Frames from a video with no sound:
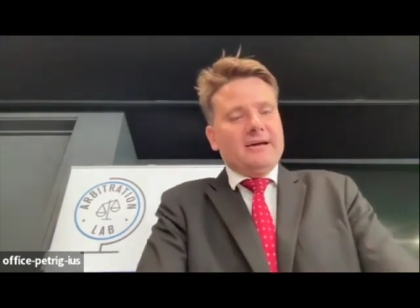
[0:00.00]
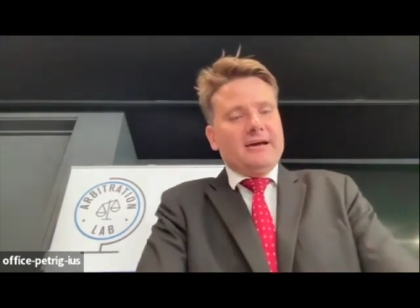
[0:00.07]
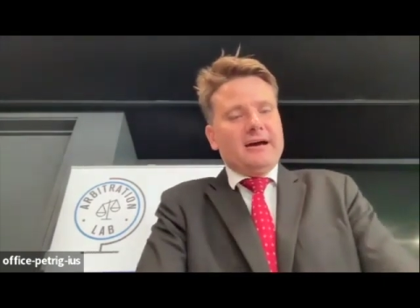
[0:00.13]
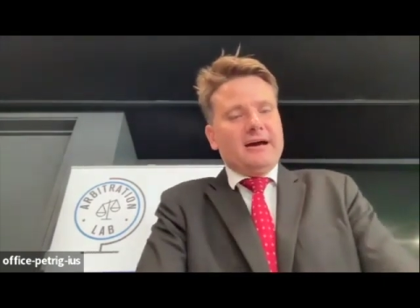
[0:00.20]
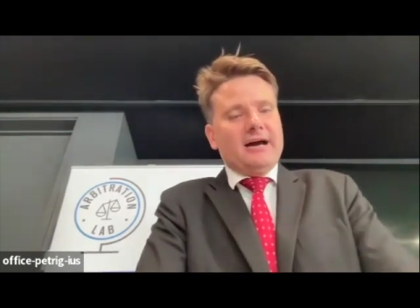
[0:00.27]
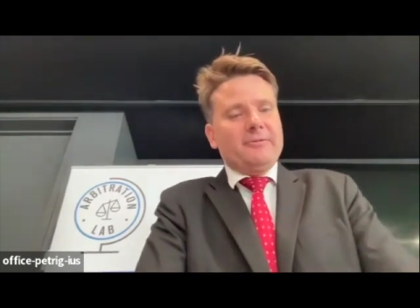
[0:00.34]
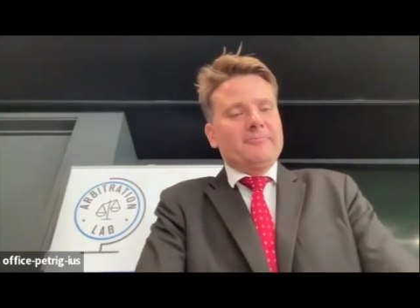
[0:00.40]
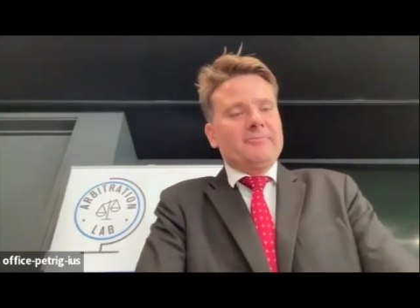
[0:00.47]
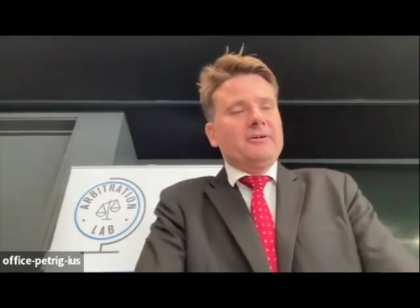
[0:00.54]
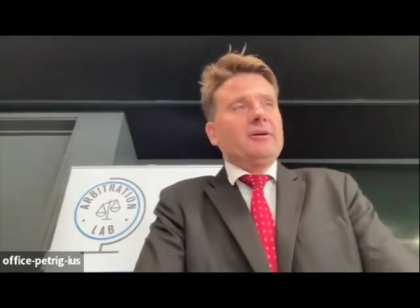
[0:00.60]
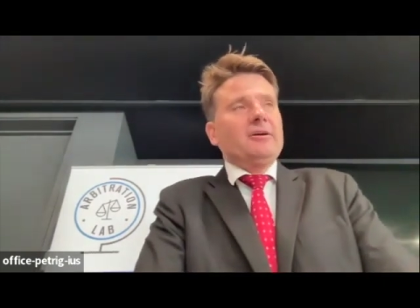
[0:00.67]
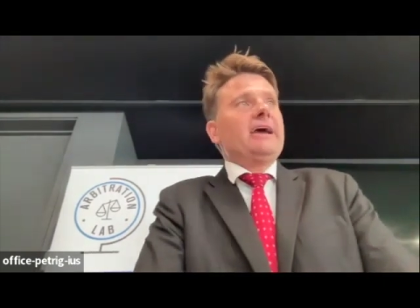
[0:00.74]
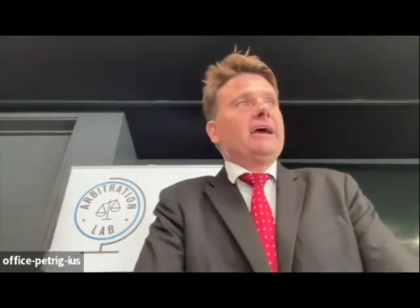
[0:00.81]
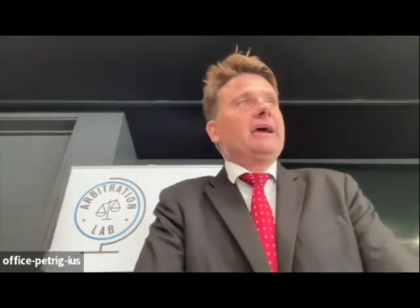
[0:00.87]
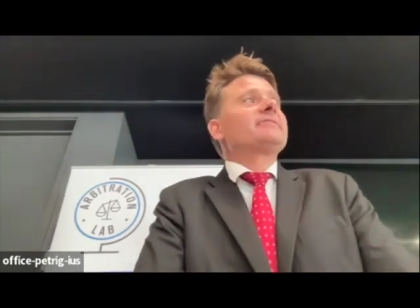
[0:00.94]

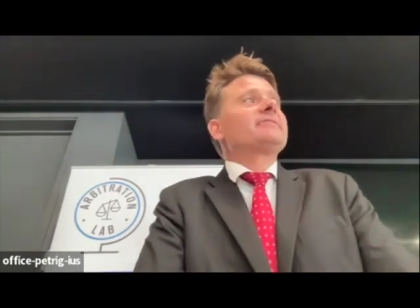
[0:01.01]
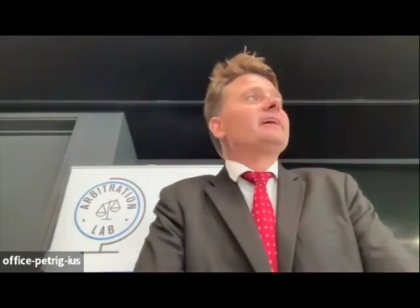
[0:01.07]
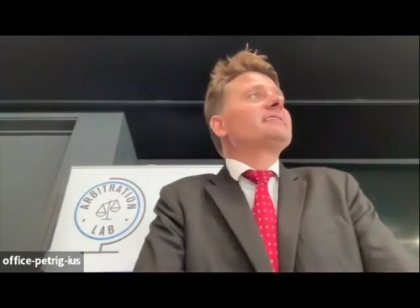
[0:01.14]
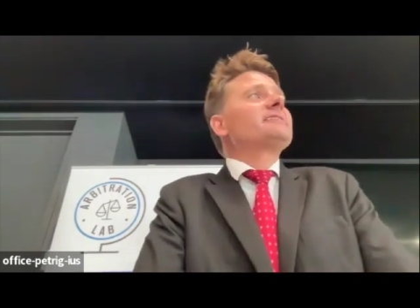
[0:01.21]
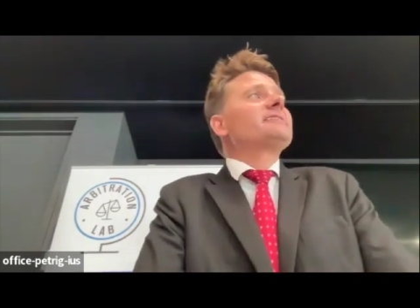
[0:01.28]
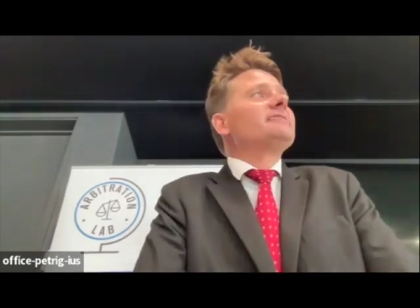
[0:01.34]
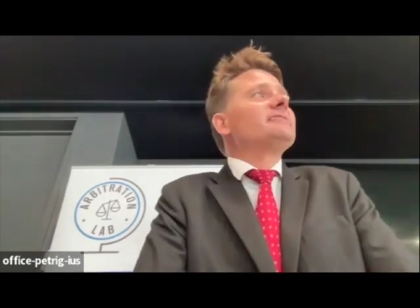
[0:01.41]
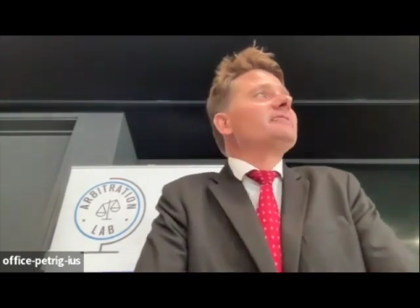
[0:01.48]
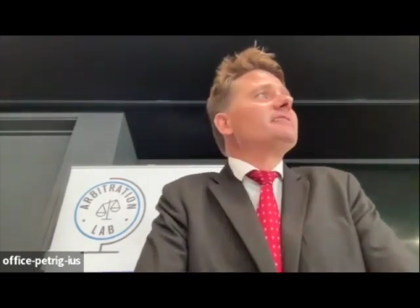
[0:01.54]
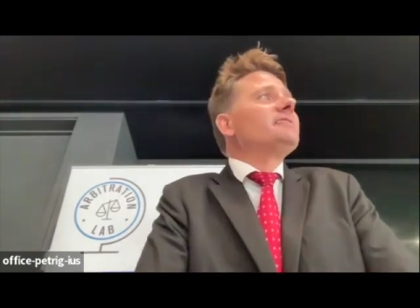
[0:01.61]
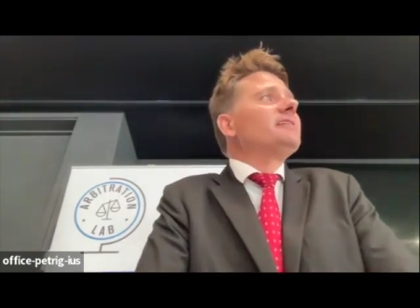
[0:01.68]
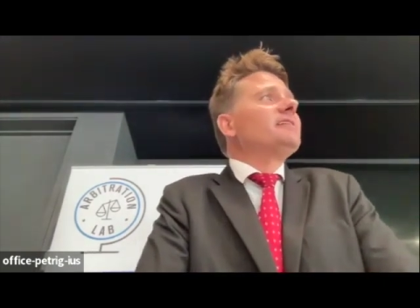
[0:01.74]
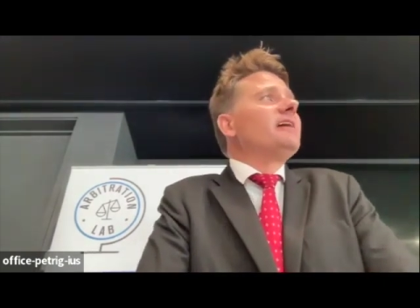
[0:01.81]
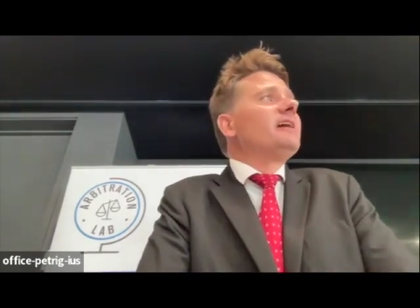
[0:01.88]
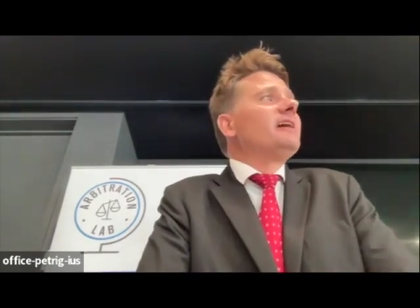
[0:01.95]
and that the
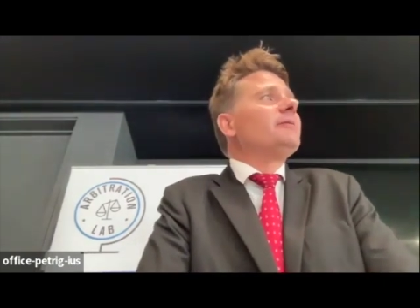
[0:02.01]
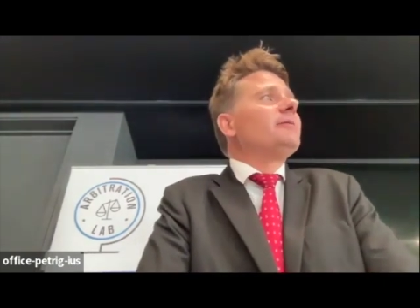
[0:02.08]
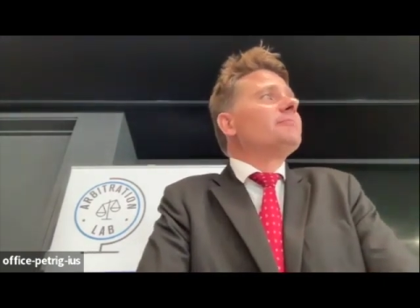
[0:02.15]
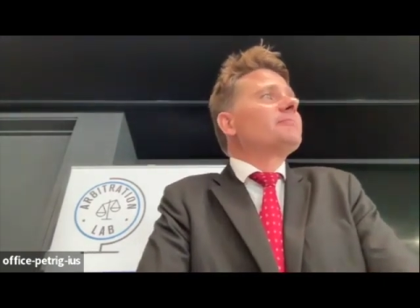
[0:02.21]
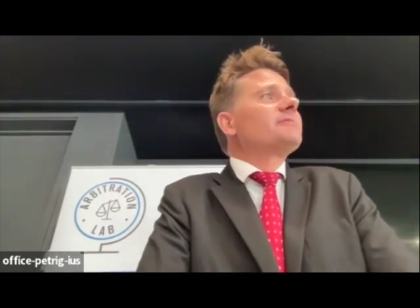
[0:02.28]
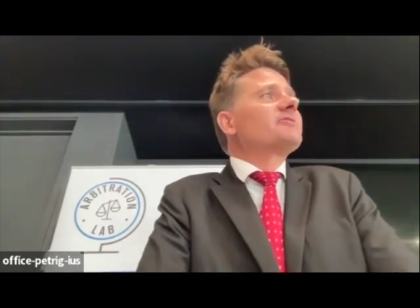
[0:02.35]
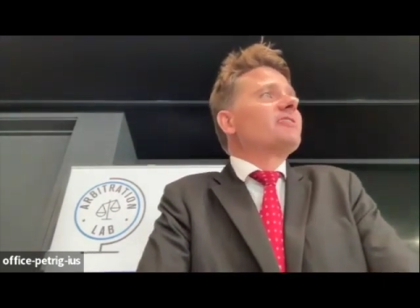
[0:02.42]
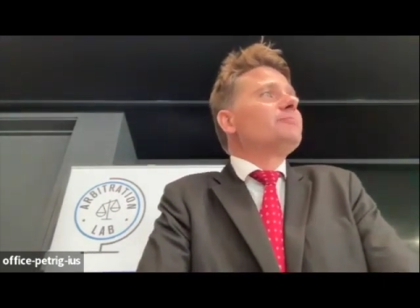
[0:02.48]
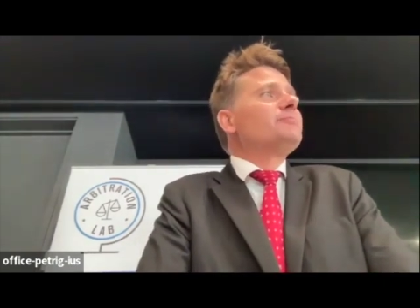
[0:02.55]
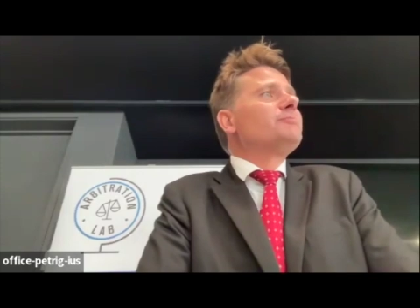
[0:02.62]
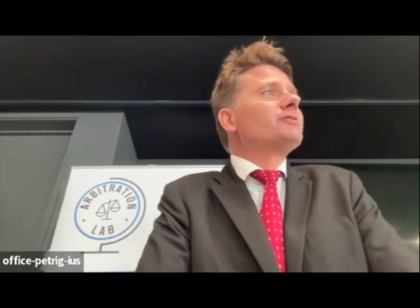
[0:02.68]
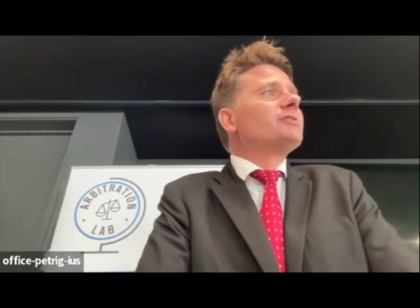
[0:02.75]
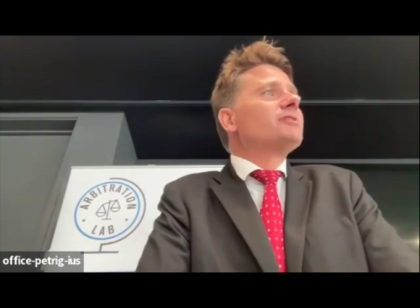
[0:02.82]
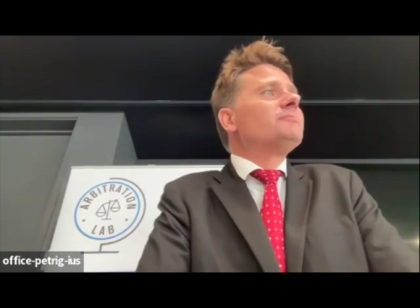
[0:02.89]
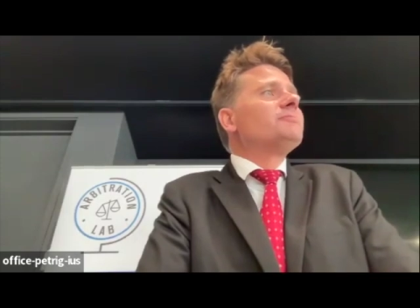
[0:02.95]

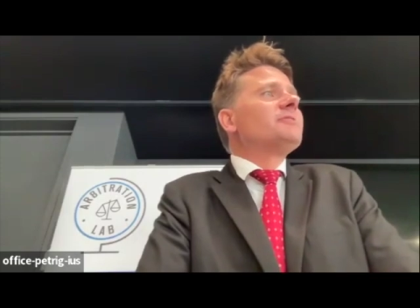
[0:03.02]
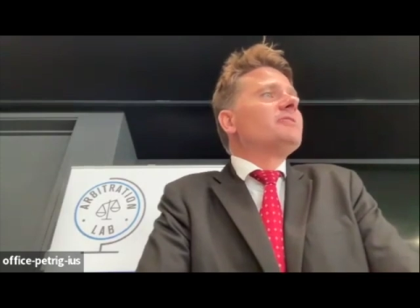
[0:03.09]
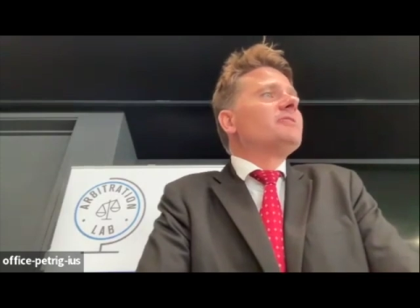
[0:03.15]
tribunal